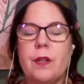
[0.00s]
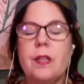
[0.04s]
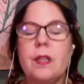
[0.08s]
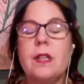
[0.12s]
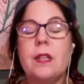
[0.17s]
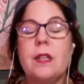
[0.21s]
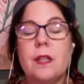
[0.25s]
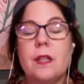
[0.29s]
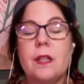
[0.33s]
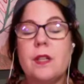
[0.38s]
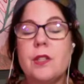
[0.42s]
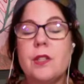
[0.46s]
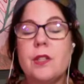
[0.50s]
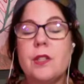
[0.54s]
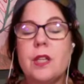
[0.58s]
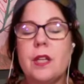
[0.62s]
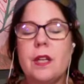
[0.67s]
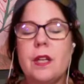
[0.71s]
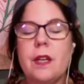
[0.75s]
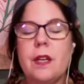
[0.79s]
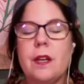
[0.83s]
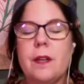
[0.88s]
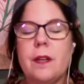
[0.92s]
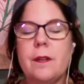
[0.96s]
Yeah, she
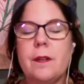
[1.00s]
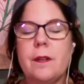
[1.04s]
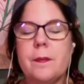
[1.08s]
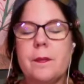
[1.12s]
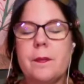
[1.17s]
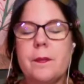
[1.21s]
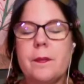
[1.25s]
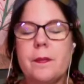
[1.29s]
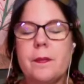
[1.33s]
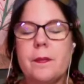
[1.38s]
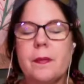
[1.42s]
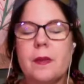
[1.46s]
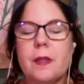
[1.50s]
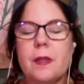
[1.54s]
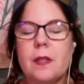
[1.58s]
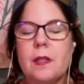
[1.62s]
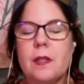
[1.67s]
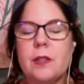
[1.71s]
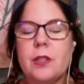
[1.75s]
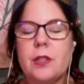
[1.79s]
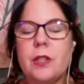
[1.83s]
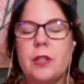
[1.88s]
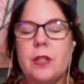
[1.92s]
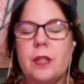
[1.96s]
can.
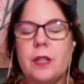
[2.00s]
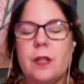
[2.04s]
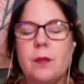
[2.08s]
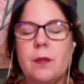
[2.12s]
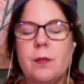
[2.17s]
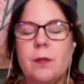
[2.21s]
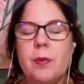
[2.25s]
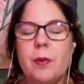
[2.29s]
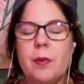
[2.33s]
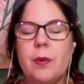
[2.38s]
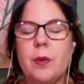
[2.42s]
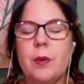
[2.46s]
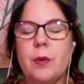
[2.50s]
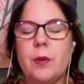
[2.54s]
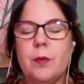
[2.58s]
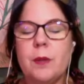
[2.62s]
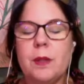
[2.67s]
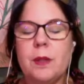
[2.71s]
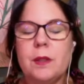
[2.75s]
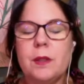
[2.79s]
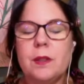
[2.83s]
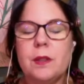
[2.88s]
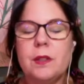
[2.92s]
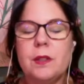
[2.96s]
She can get a
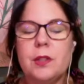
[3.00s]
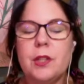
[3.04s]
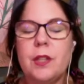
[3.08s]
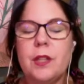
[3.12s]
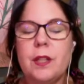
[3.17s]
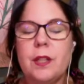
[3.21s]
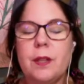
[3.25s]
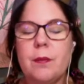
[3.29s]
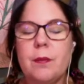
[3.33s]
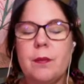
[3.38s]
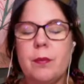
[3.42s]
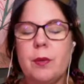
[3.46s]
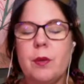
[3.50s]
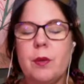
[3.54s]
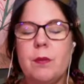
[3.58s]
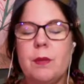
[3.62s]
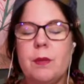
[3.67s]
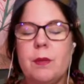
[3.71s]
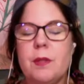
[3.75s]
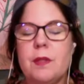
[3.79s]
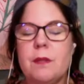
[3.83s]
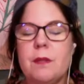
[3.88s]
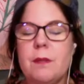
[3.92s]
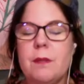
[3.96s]
broom. She can get a broom
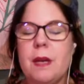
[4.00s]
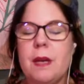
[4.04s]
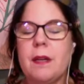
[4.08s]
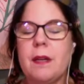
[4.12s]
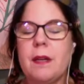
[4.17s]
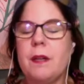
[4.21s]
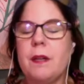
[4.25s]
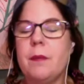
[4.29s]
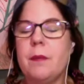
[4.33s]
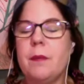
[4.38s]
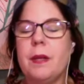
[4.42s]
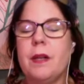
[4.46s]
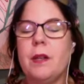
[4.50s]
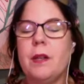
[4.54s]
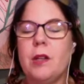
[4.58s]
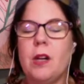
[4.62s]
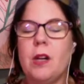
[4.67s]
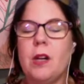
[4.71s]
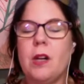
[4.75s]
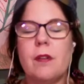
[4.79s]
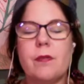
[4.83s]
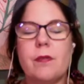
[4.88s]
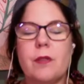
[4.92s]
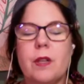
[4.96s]
and smack a male
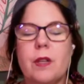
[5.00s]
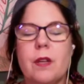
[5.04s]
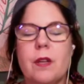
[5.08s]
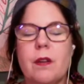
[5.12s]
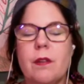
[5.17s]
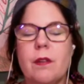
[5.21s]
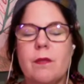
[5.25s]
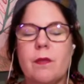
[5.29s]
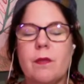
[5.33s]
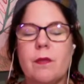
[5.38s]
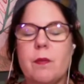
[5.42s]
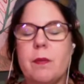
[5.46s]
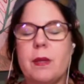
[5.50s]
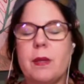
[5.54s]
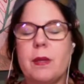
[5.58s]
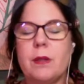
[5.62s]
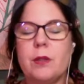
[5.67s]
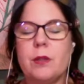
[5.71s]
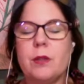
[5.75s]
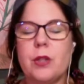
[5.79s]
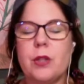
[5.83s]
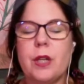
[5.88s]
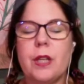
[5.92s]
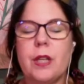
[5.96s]
off you if a
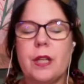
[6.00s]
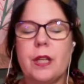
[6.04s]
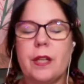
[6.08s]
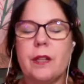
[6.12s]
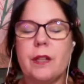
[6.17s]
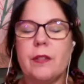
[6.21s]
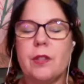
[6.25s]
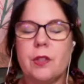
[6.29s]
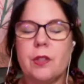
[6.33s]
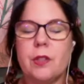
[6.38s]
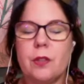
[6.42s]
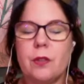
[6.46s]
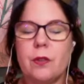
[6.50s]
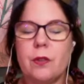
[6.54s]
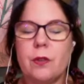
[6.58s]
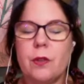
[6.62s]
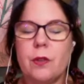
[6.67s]
male's trying to get to you.